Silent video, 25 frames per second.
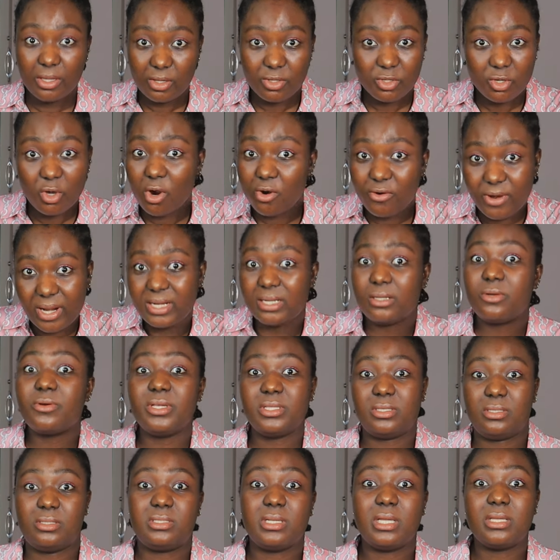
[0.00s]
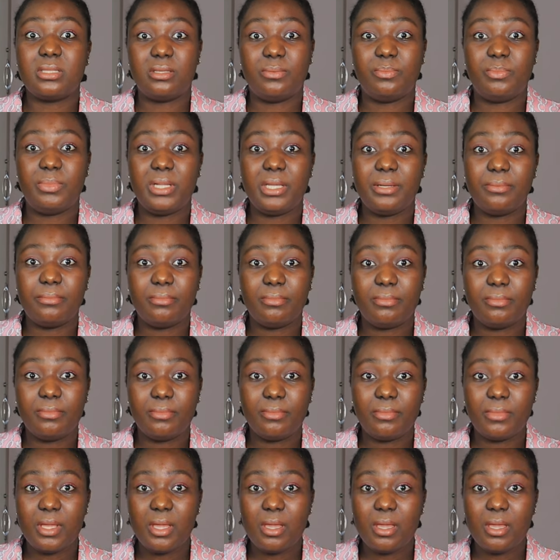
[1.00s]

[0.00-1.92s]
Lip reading: you're already going to take the blame,